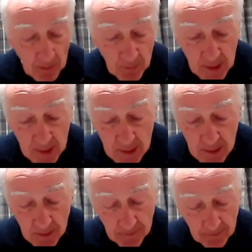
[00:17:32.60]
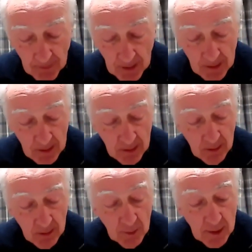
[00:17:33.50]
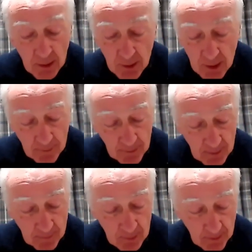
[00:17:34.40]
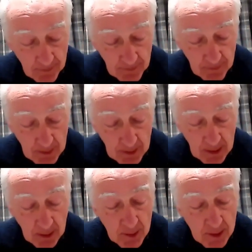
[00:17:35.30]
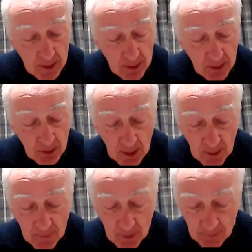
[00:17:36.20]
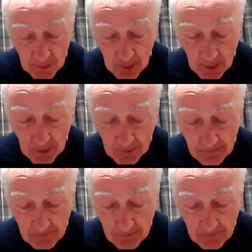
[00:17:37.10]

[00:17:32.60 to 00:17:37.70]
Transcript: But he said to them, Why are you so fearful? How is it that you have no faith?